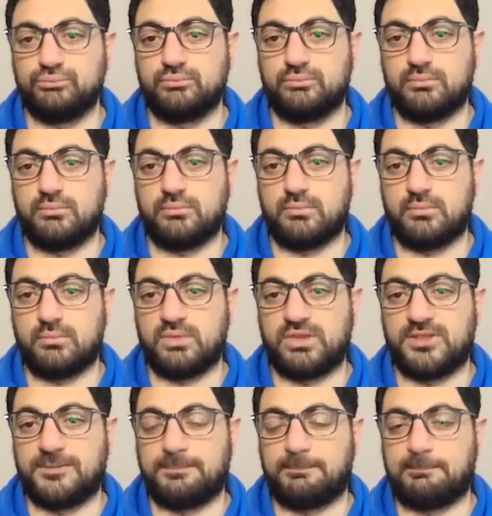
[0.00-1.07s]

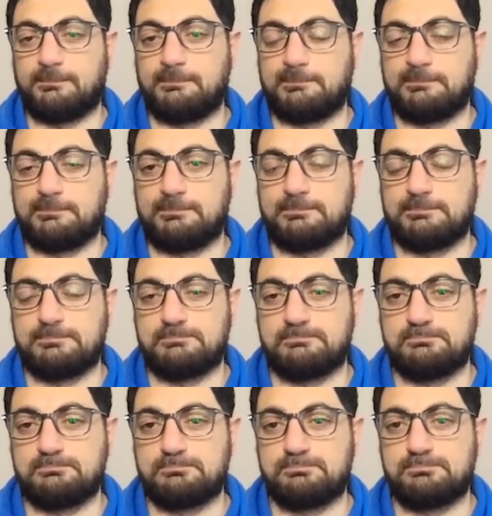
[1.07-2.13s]

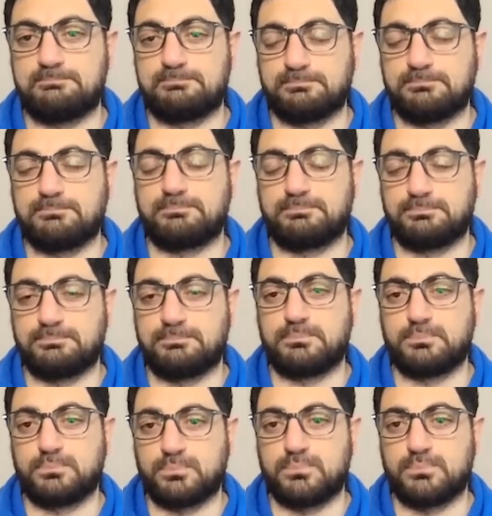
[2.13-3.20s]

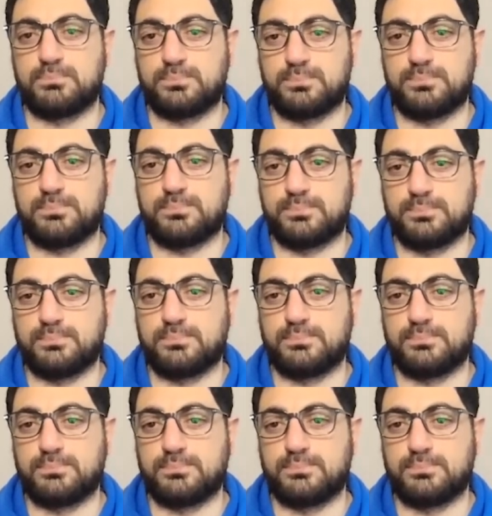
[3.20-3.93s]
This person isn't speaking.